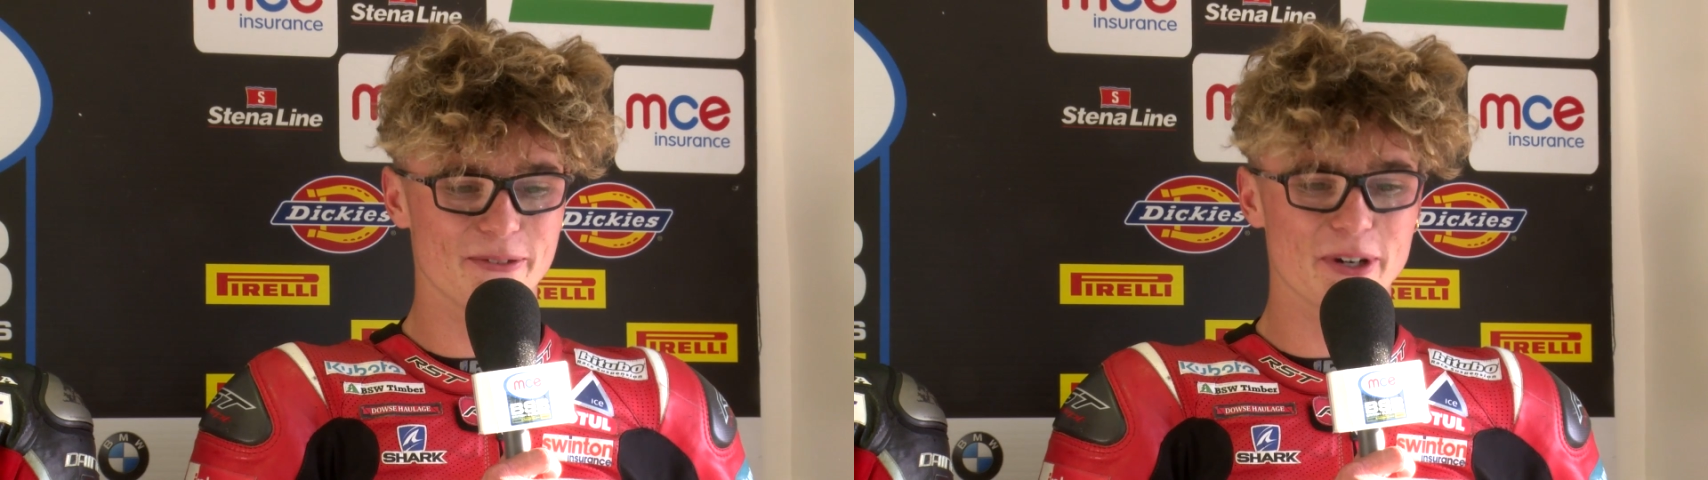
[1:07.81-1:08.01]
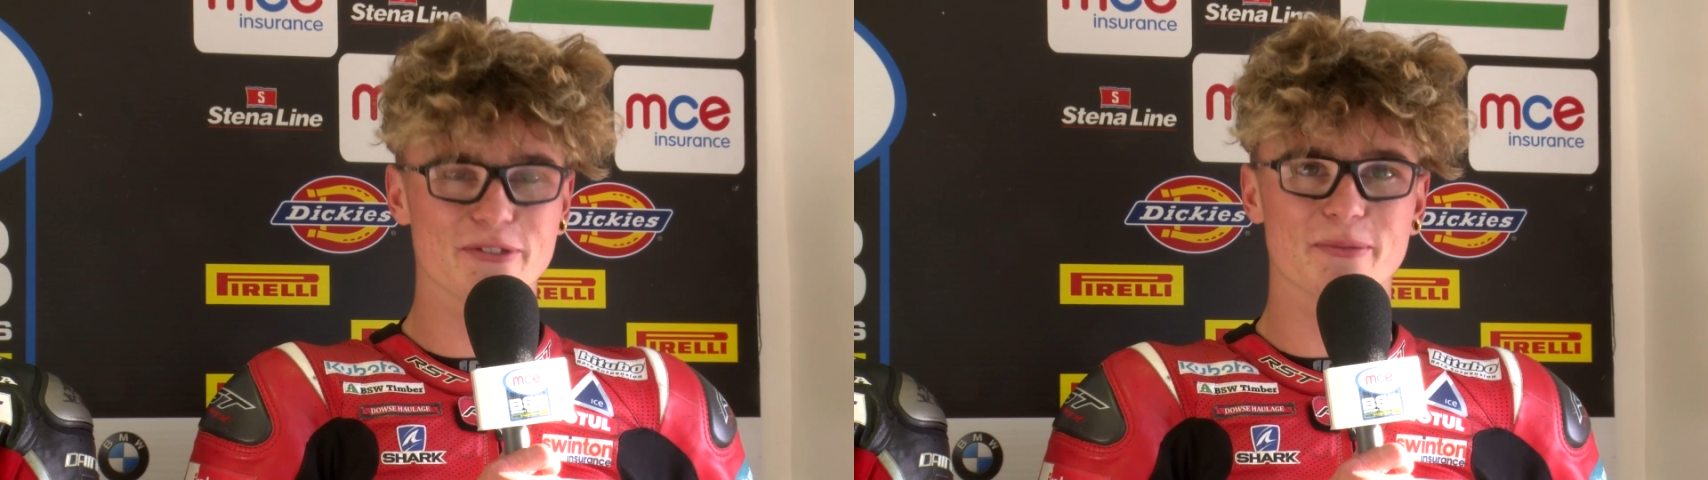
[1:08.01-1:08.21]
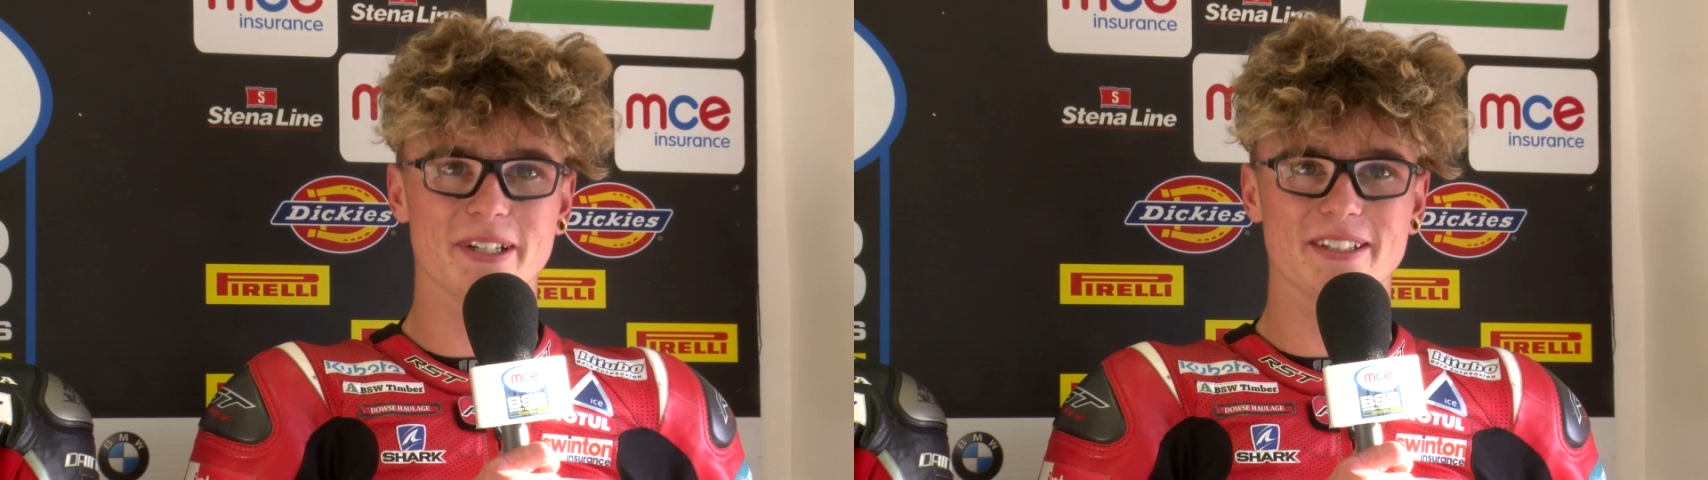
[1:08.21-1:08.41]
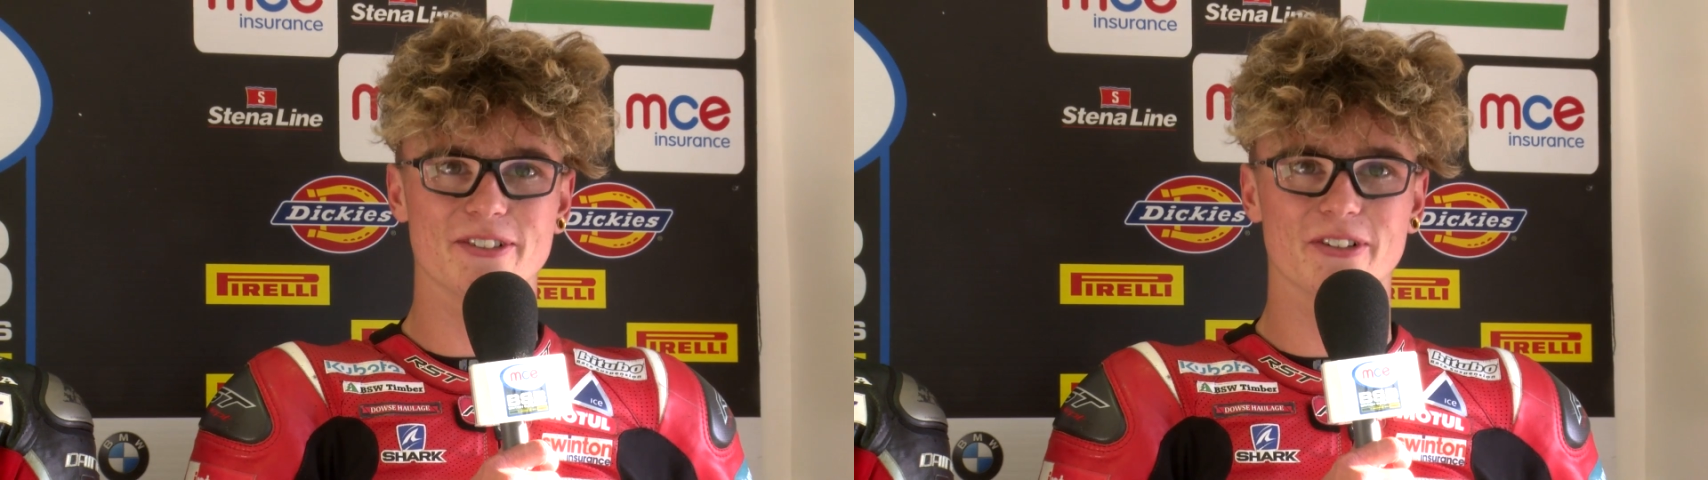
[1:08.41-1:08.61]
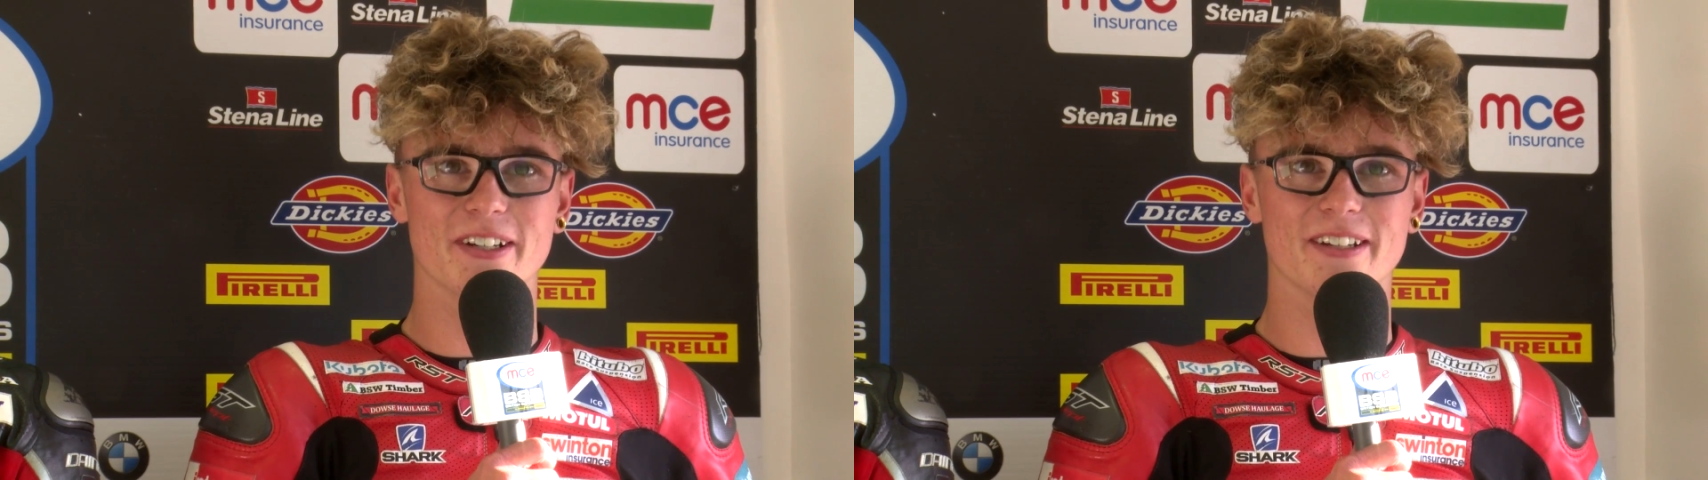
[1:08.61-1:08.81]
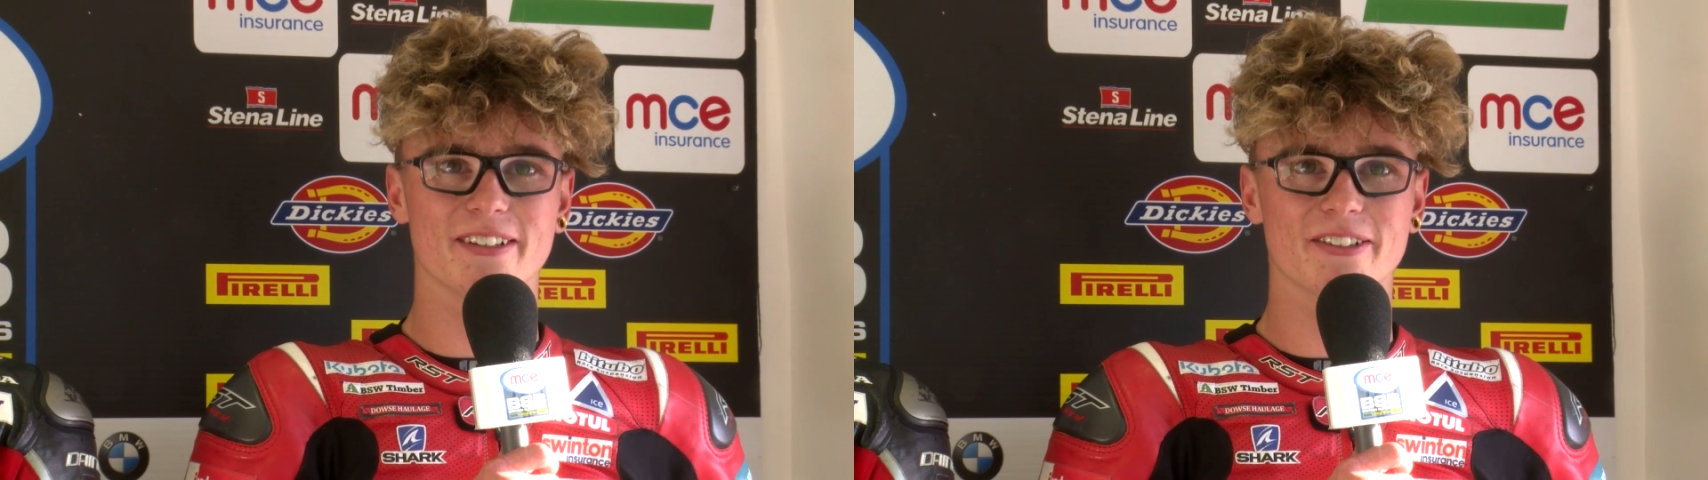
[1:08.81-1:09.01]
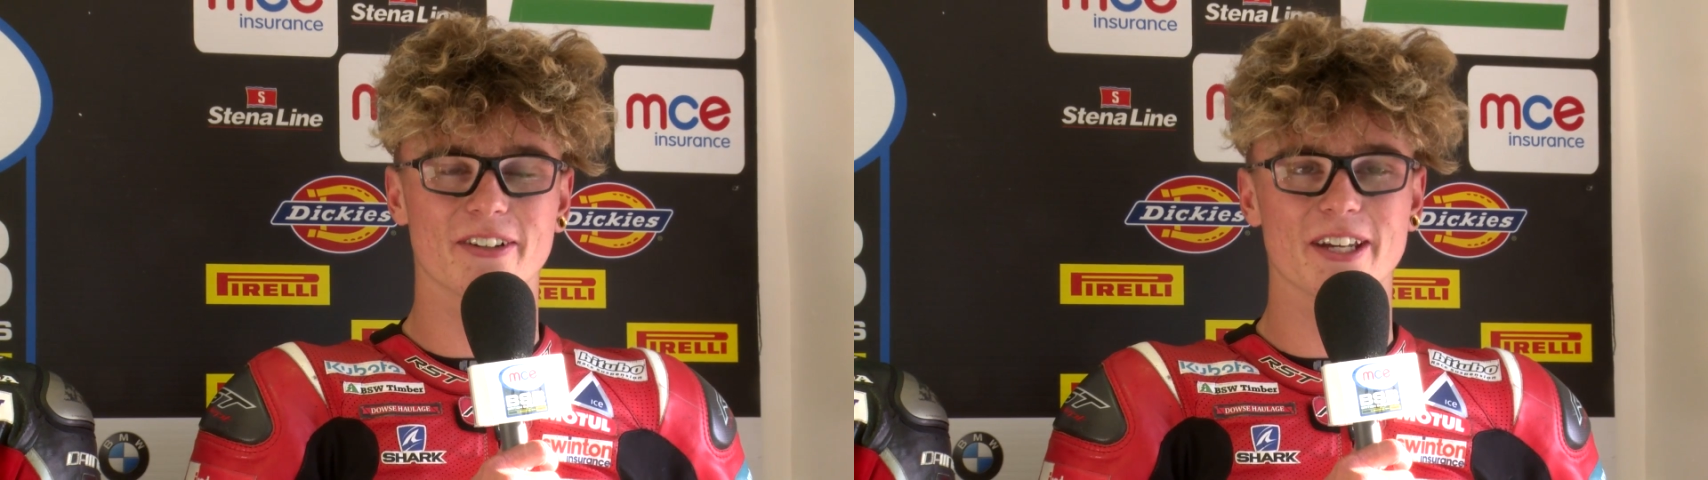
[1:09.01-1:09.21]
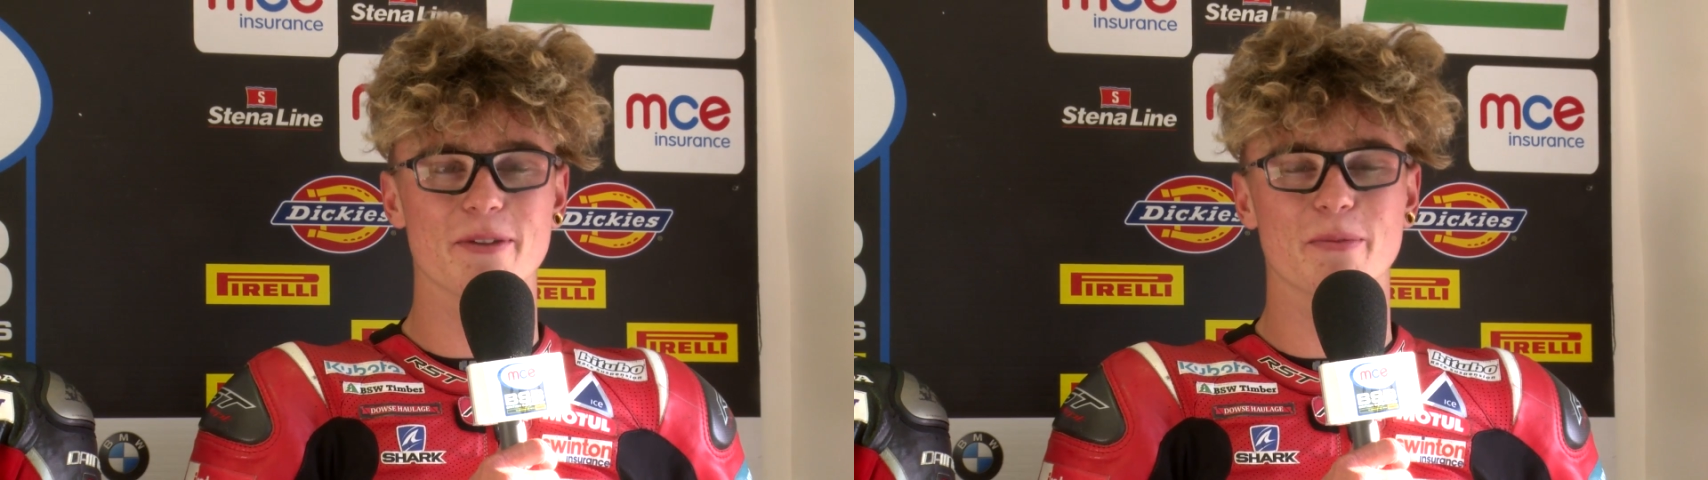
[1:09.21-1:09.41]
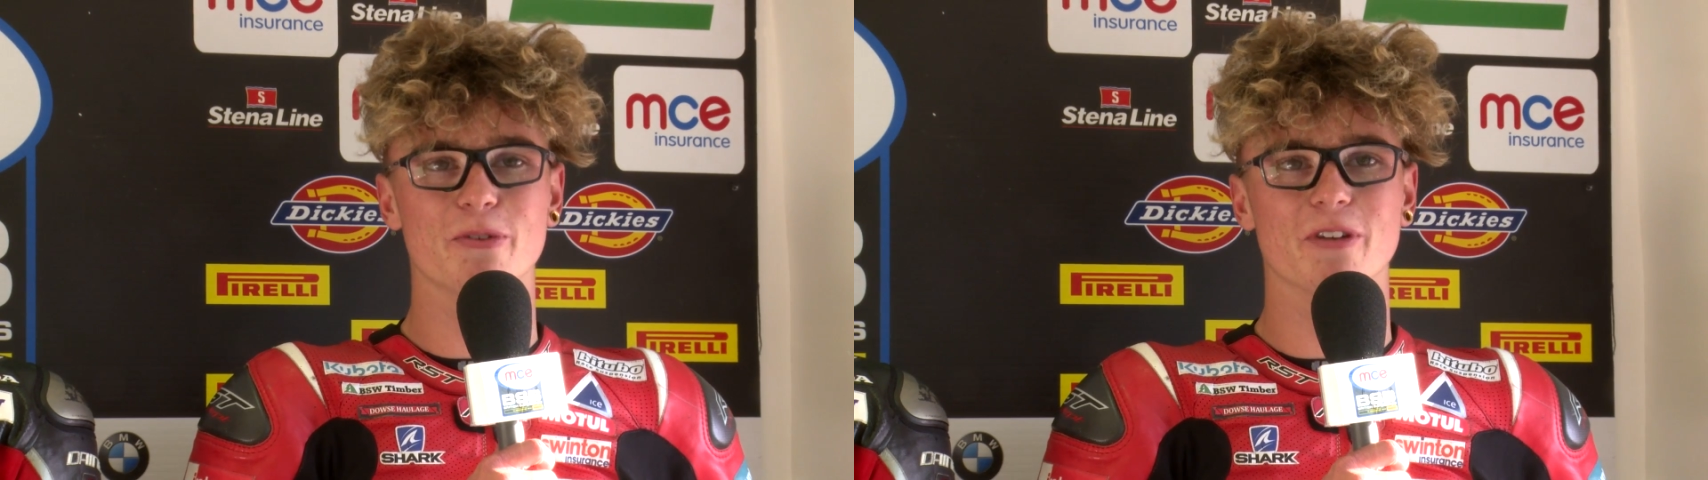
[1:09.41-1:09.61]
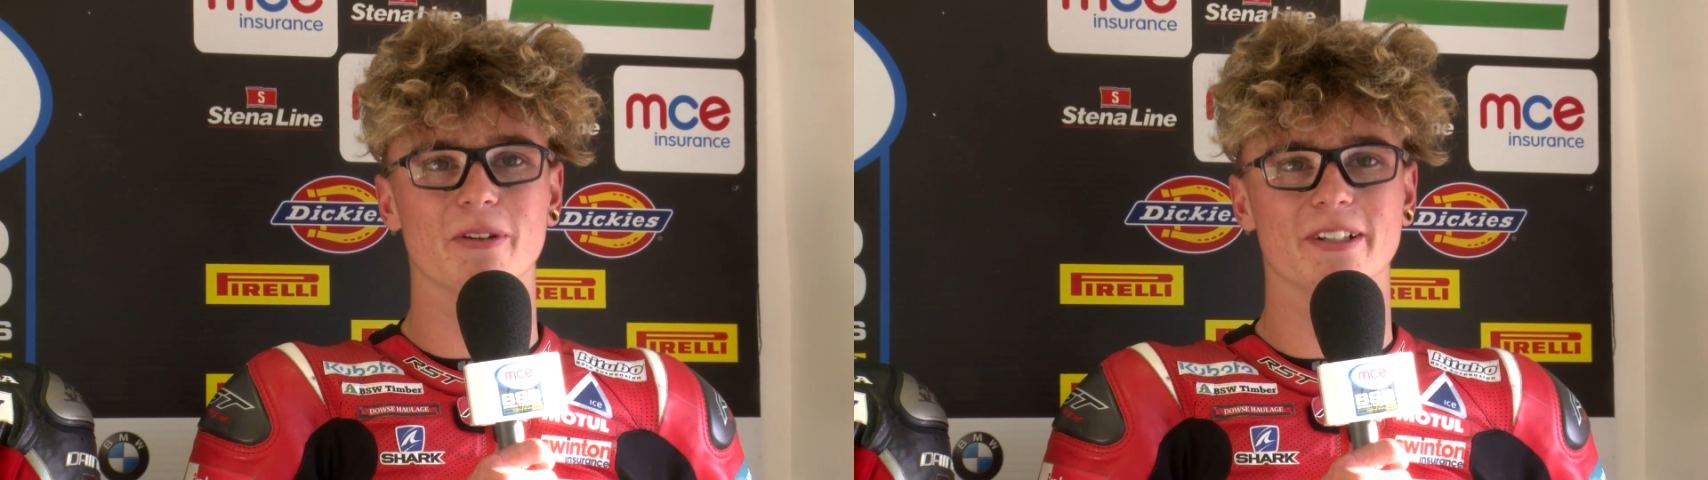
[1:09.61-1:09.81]
work from this and try and keep the ball
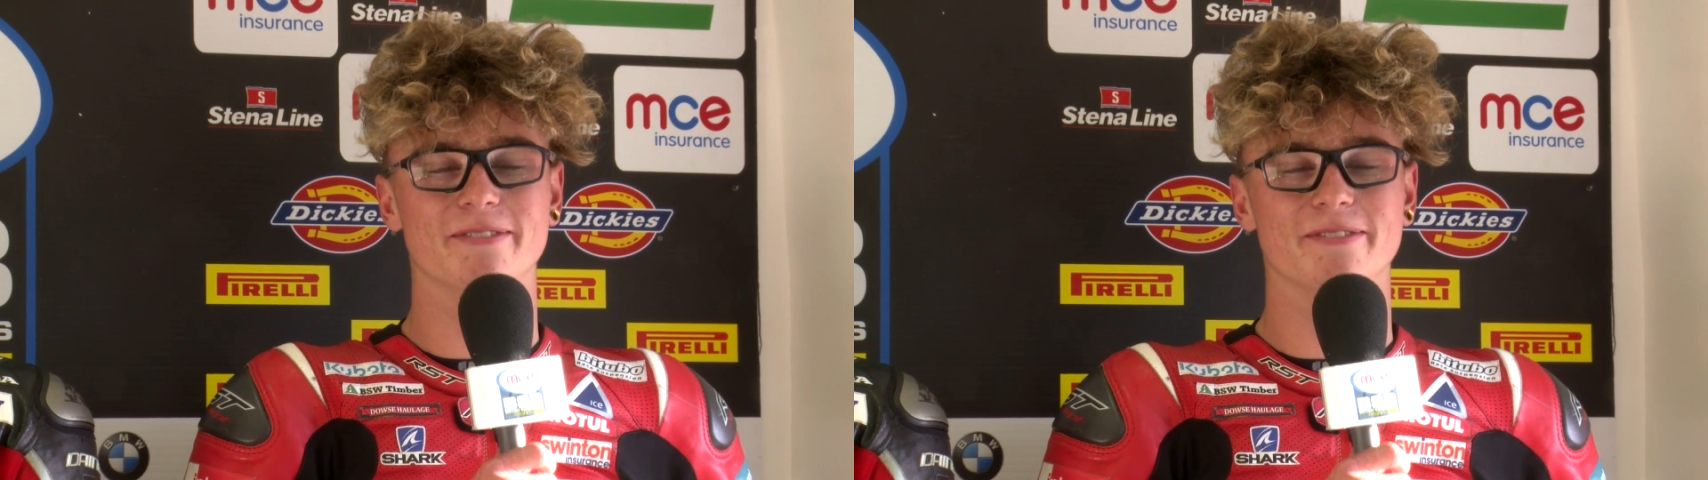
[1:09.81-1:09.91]
rolling.